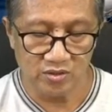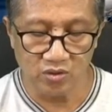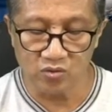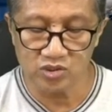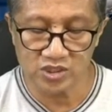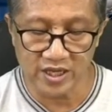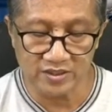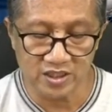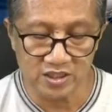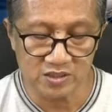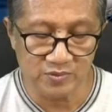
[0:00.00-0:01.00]
Don't
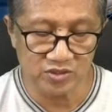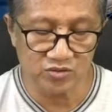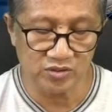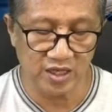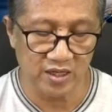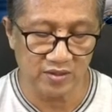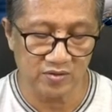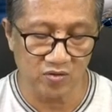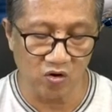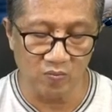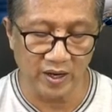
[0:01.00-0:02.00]
sentence me to death,
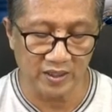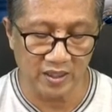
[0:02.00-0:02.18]
O my